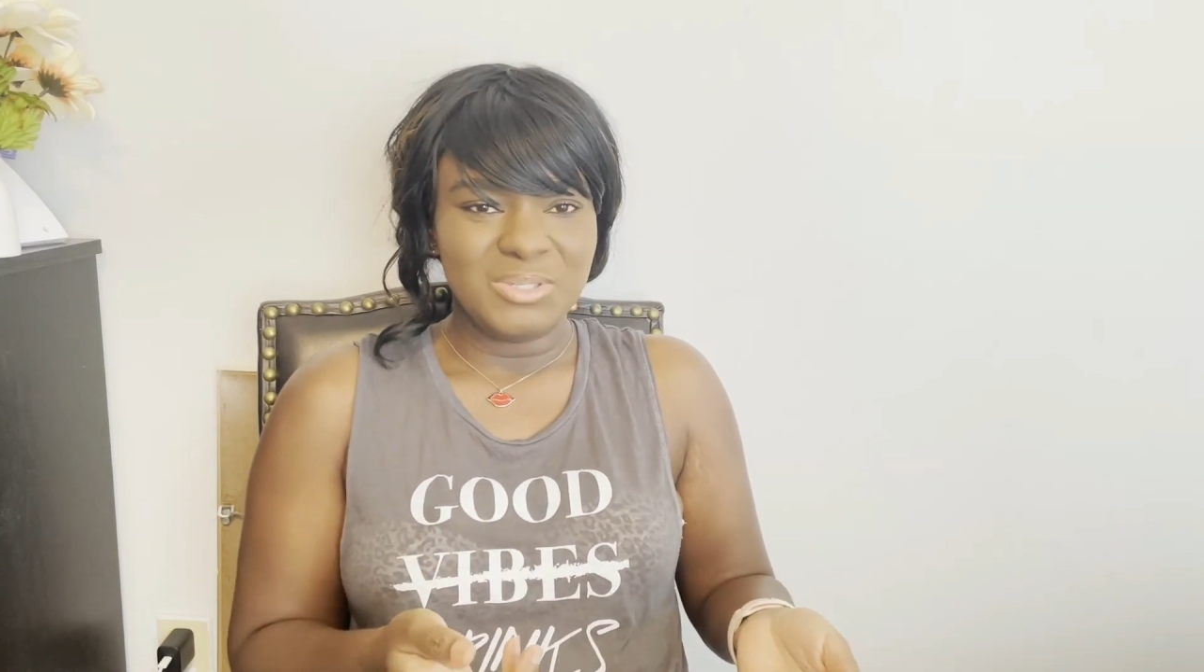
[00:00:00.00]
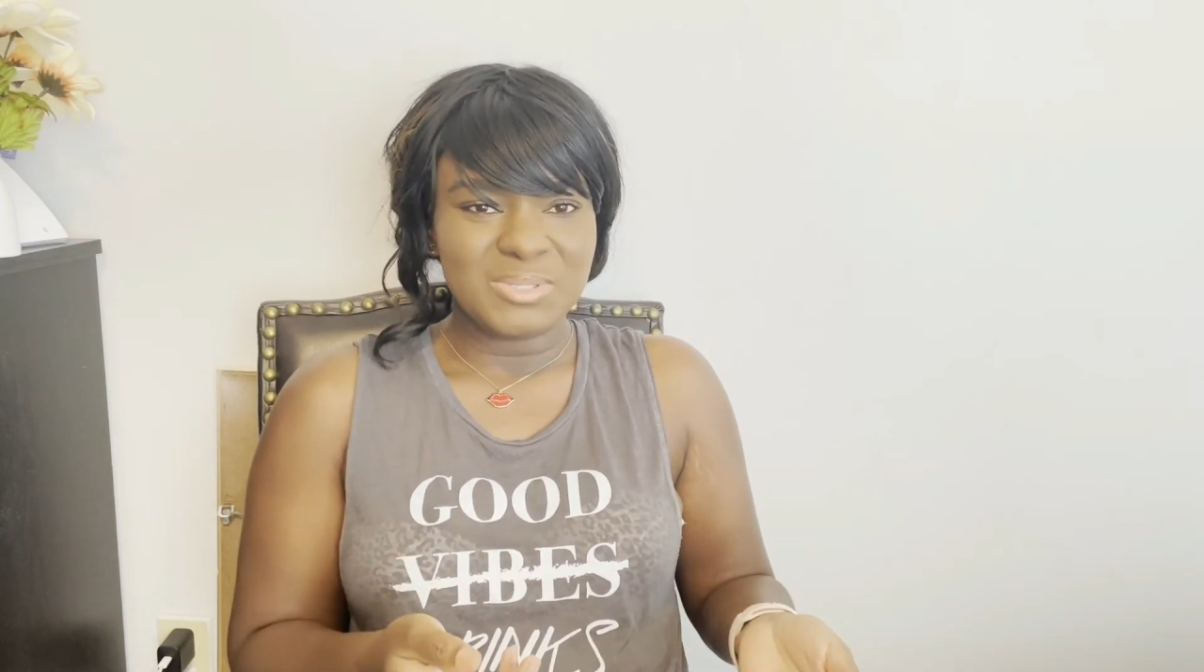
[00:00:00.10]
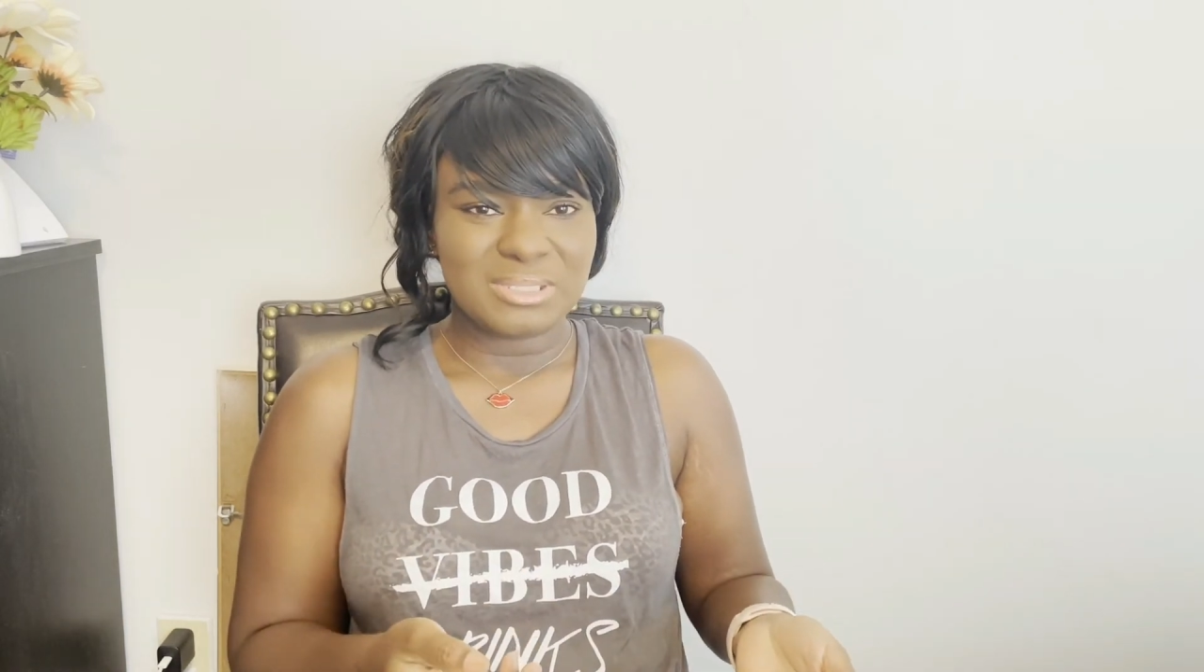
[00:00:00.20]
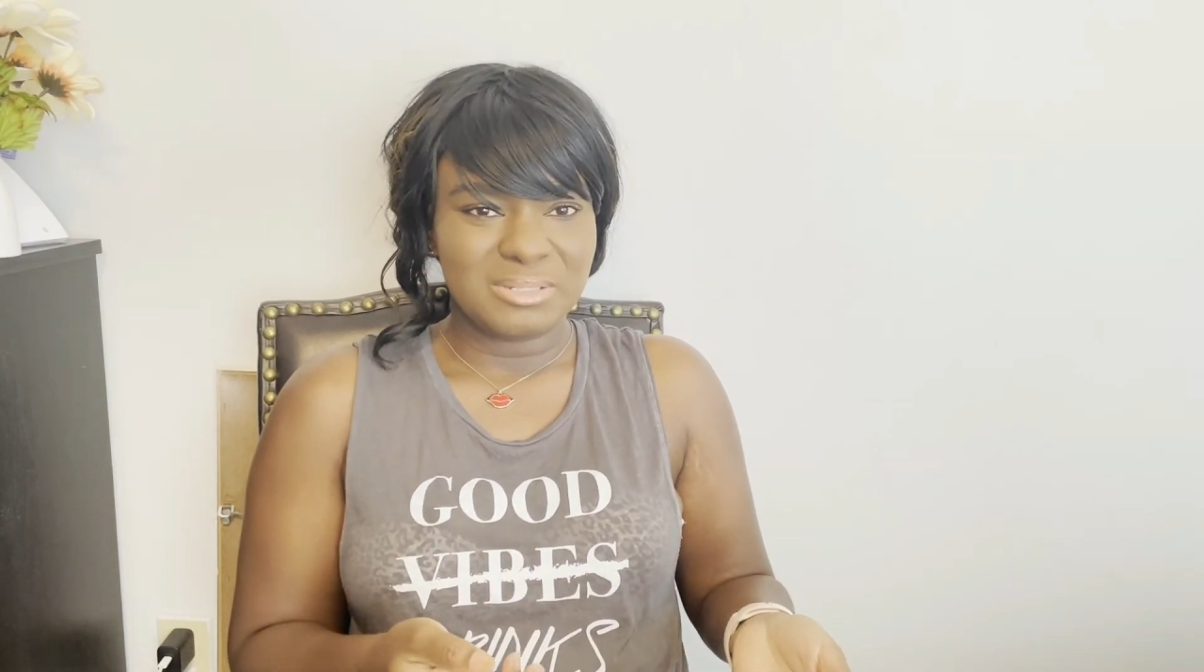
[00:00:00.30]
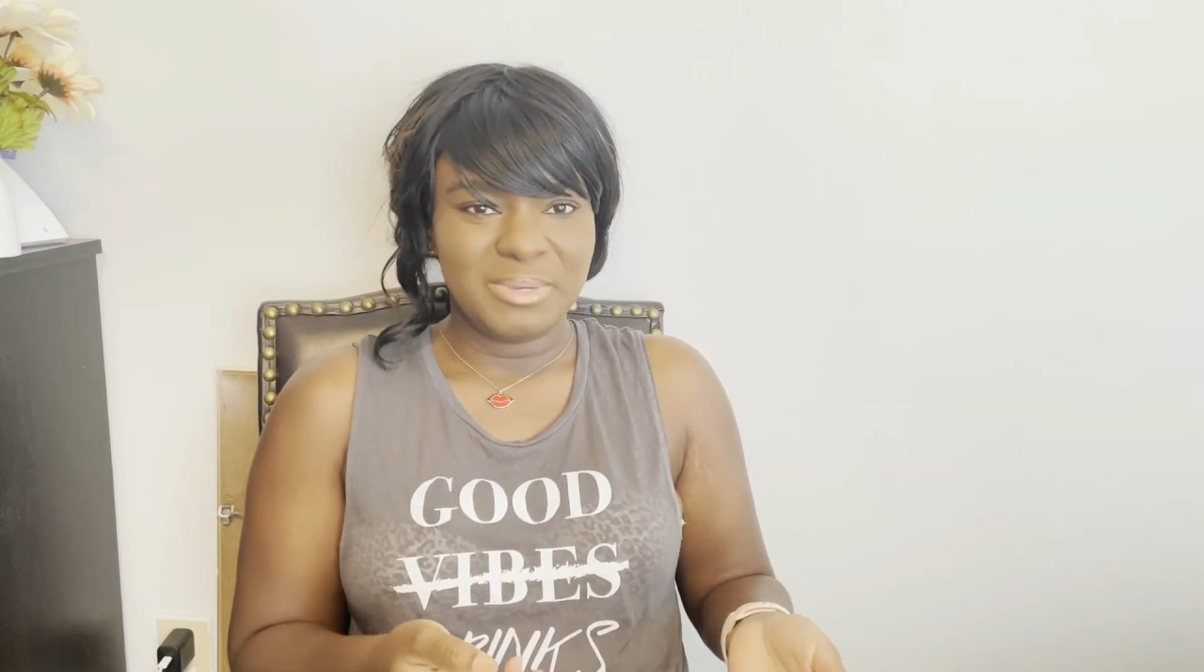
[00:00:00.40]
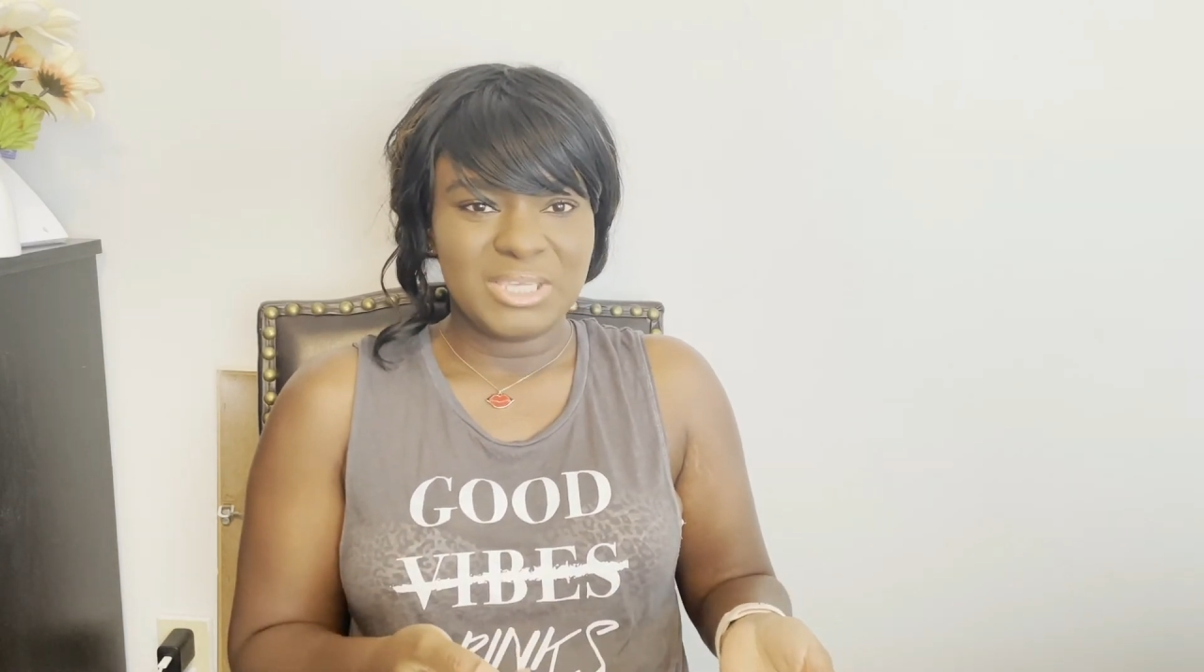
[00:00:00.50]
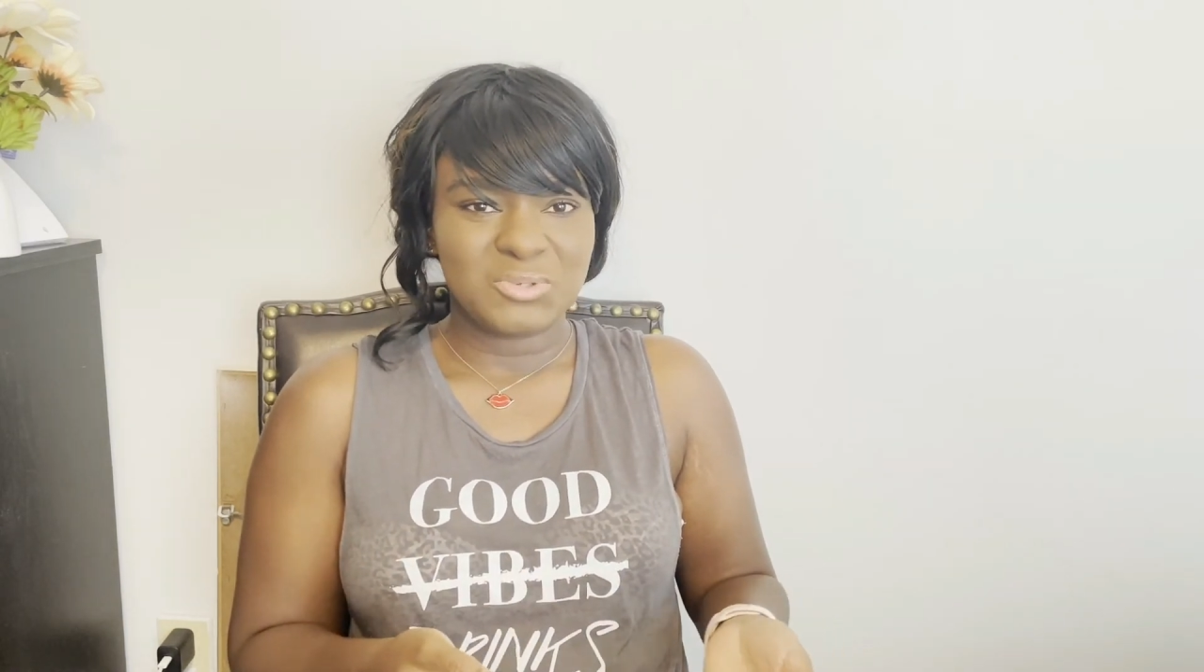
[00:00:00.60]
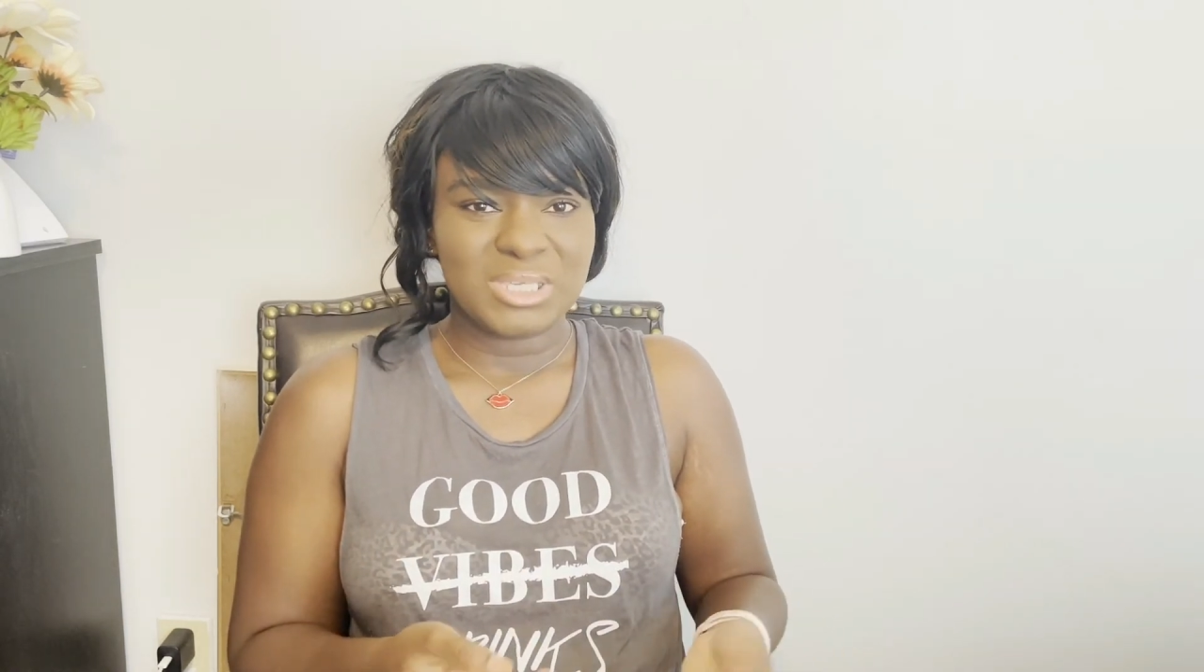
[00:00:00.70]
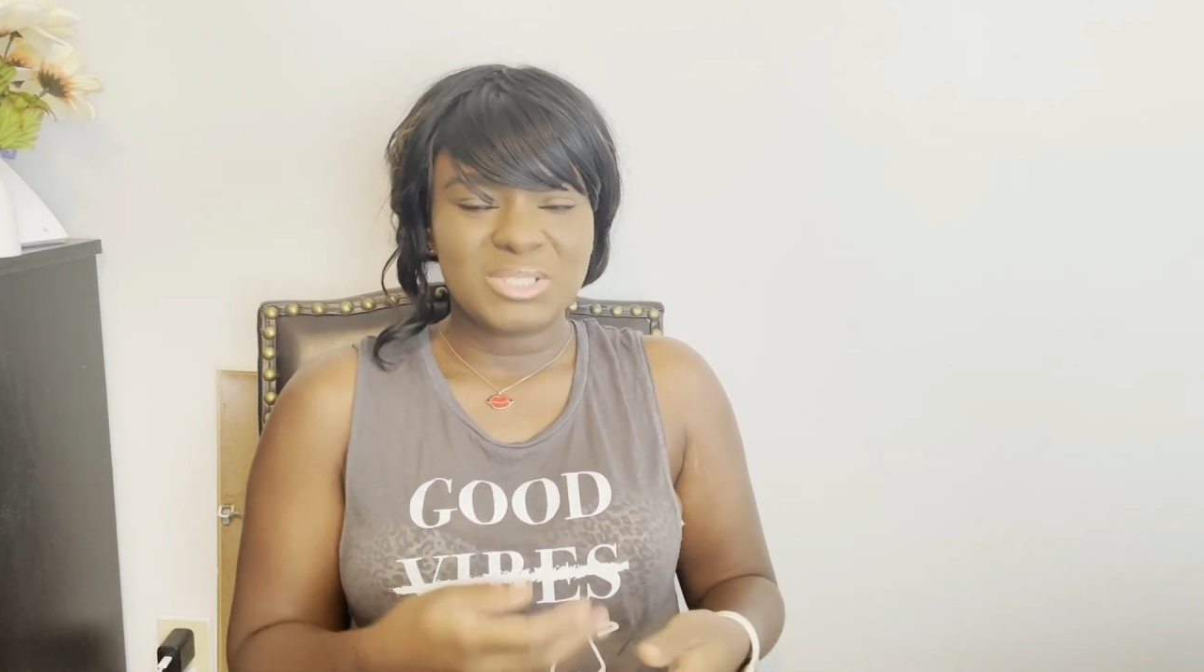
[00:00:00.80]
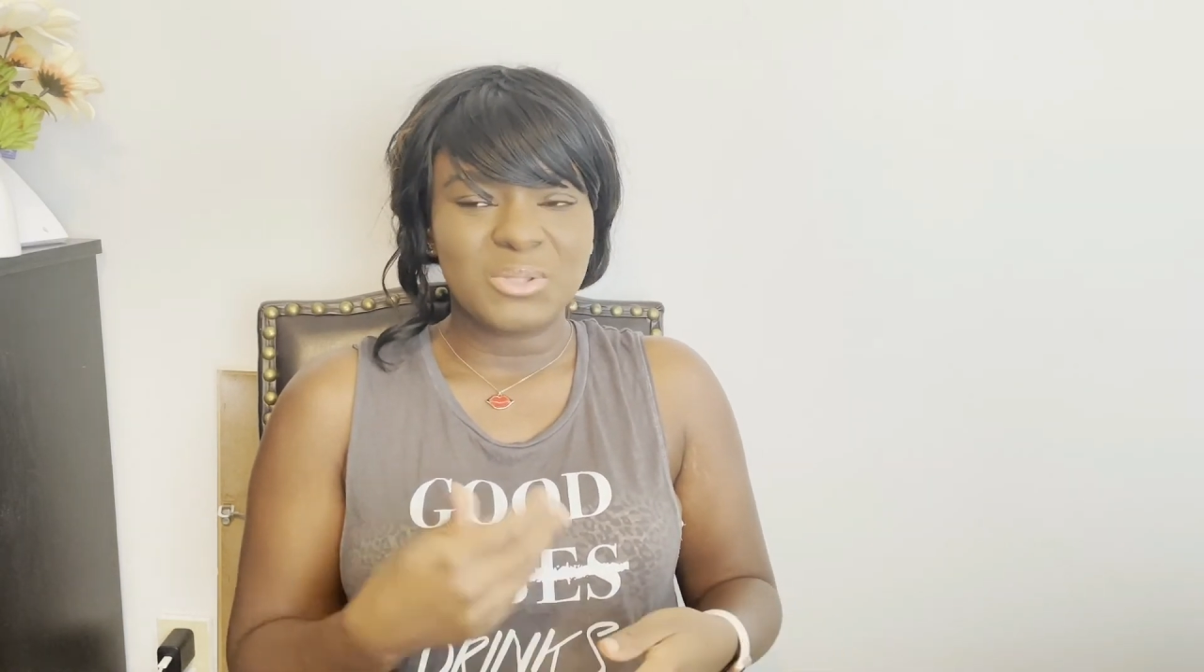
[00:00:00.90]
use it to make drinks.